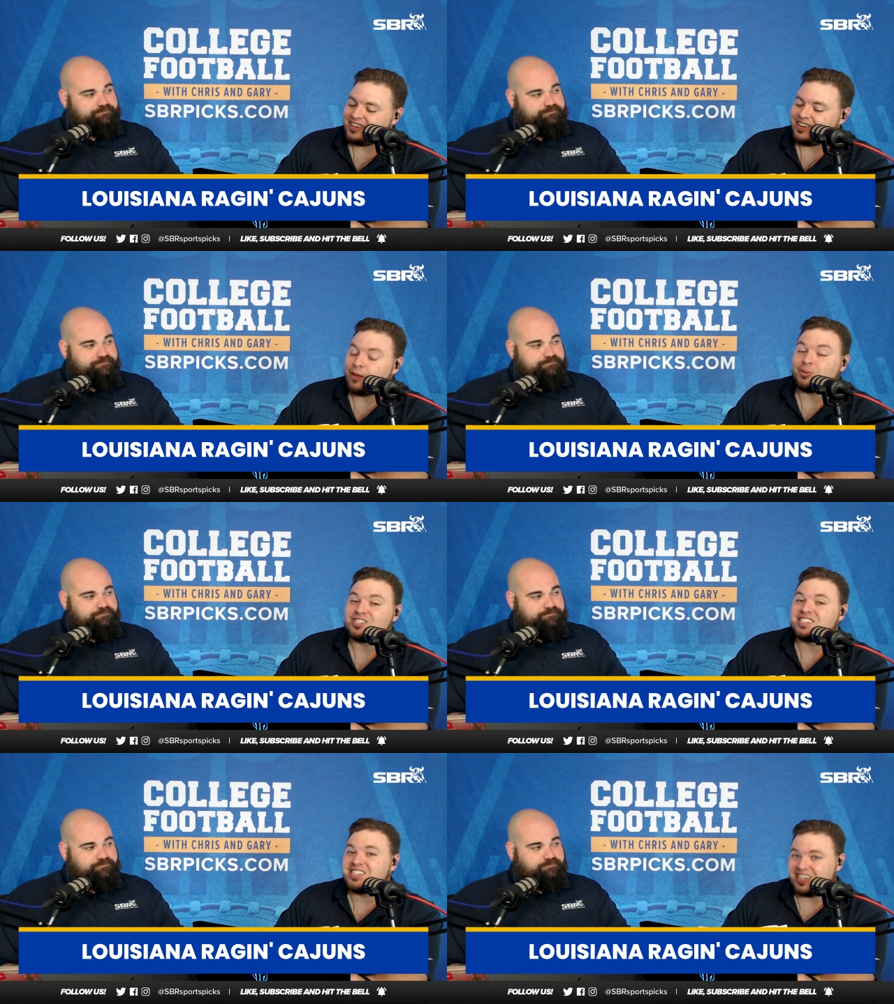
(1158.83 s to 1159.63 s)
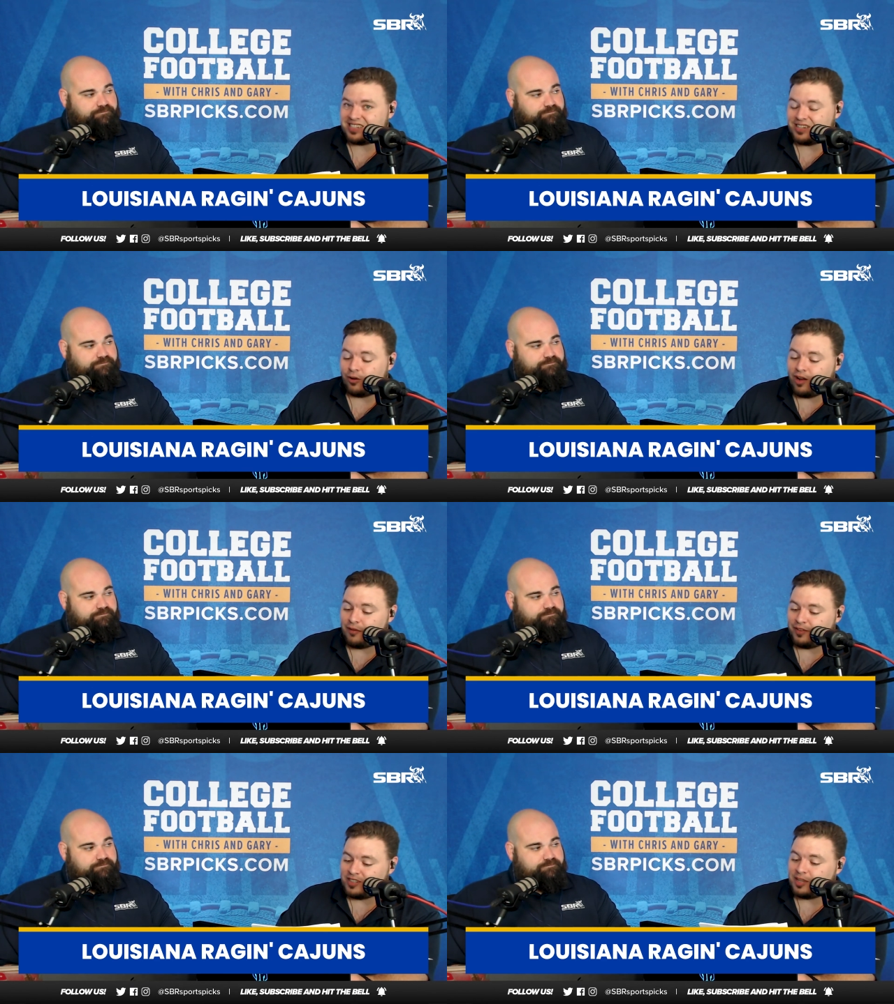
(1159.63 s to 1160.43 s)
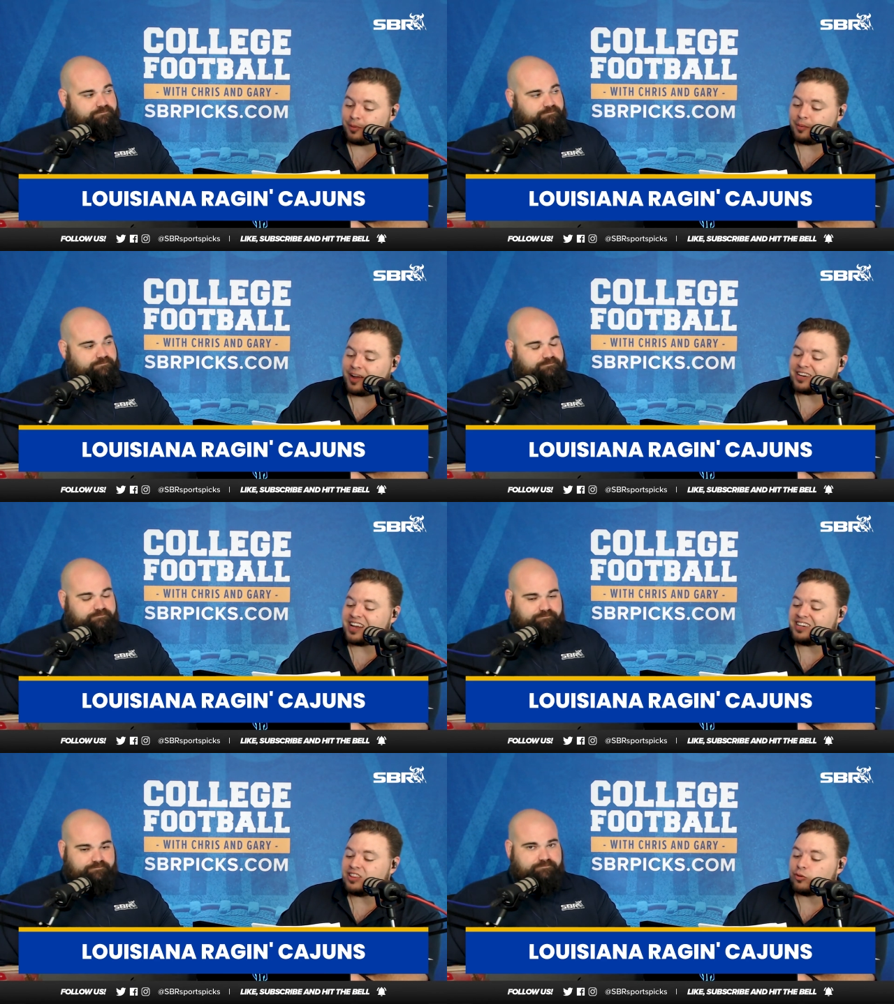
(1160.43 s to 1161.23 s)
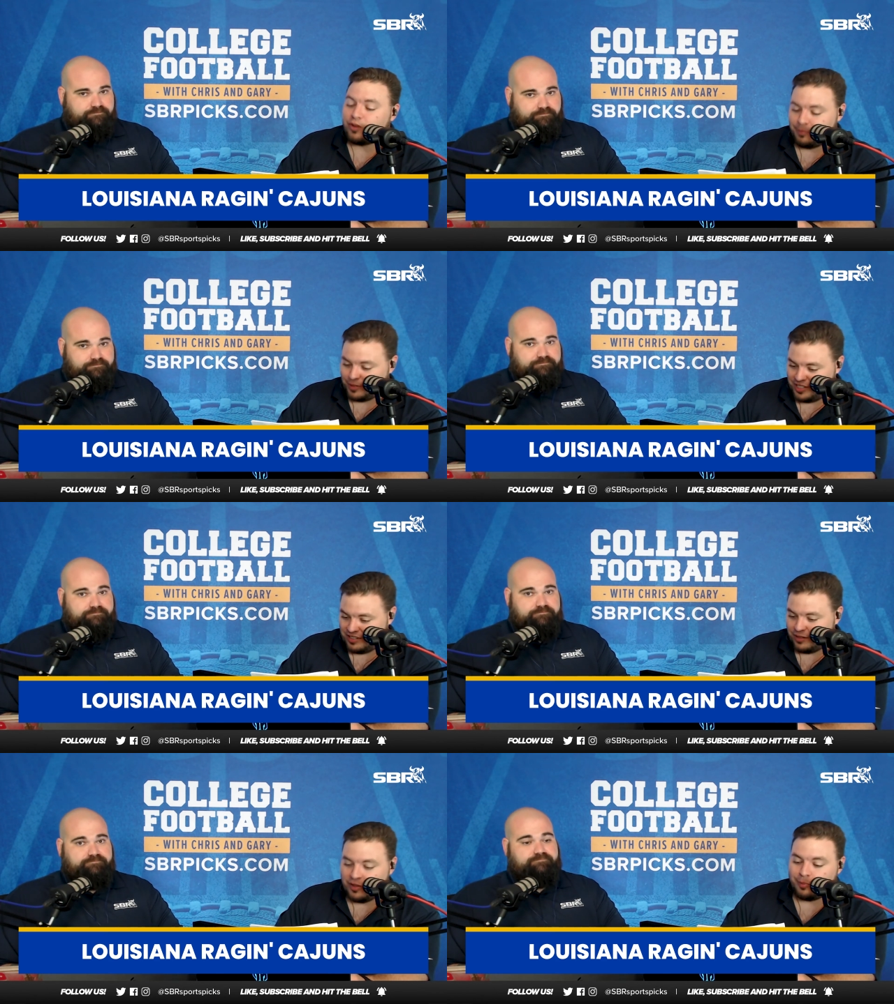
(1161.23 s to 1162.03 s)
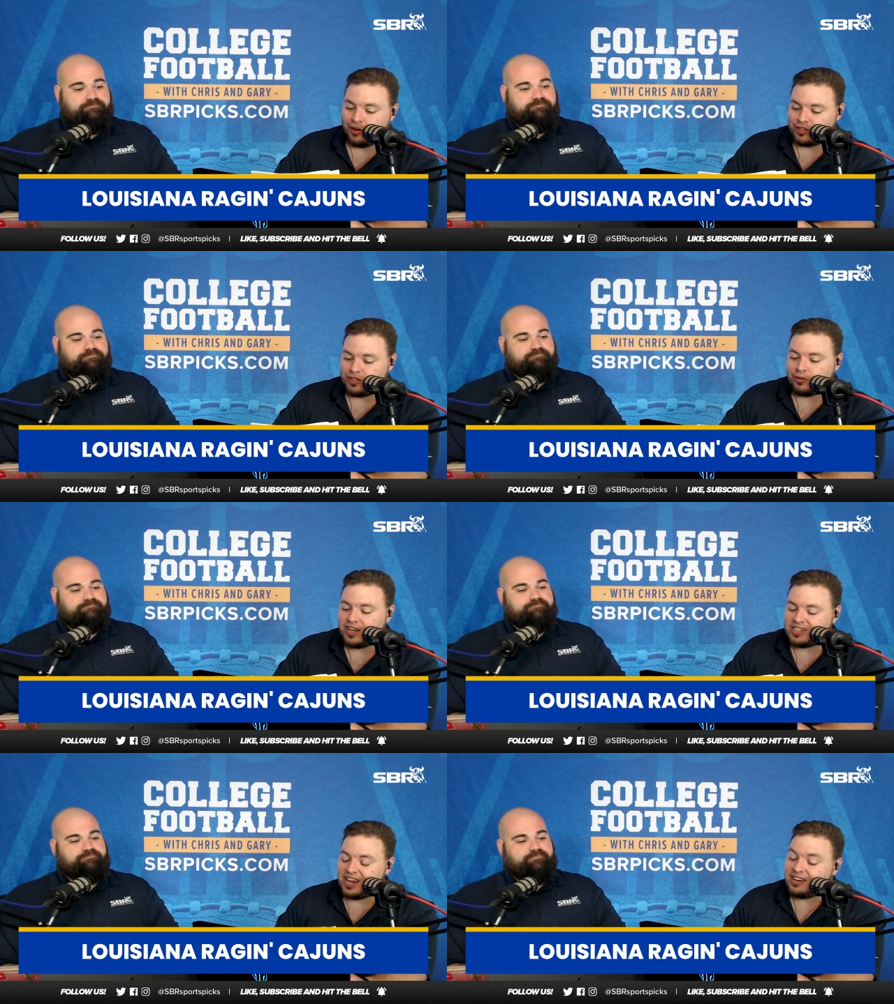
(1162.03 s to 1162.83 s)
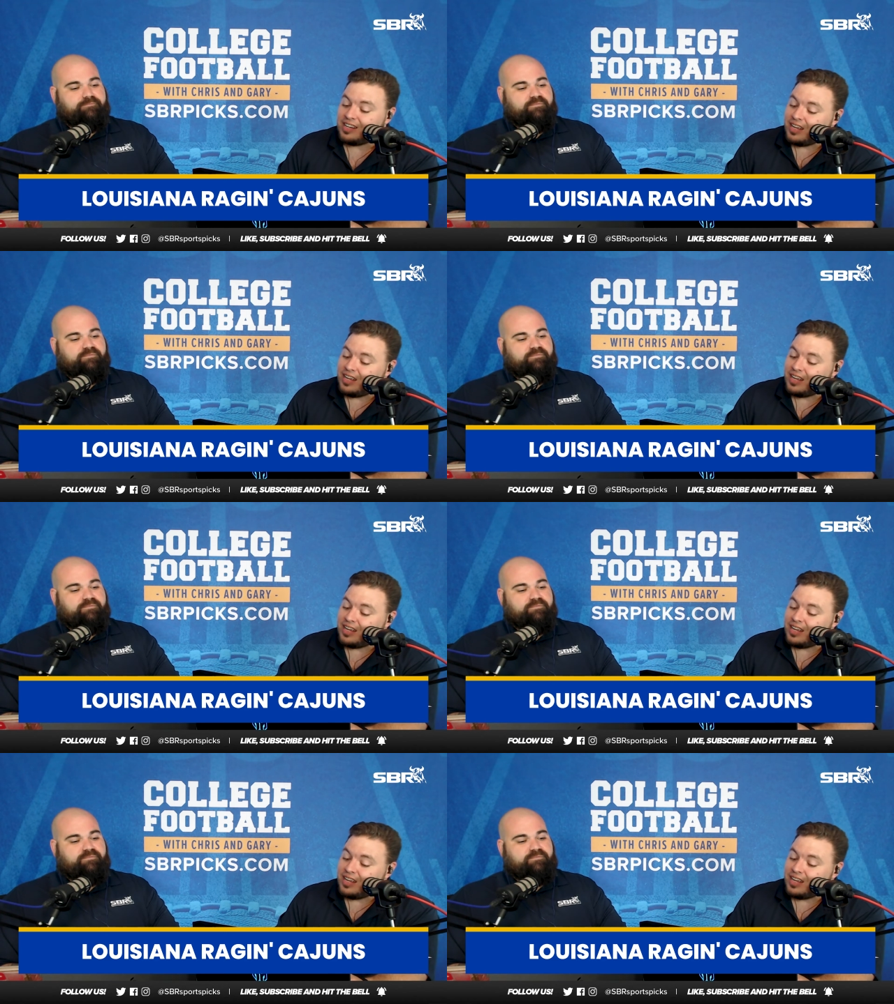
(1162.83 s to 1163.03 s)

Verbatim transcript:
Speaker 1: Number 6 on offense. They bring back 93% of their production on that side.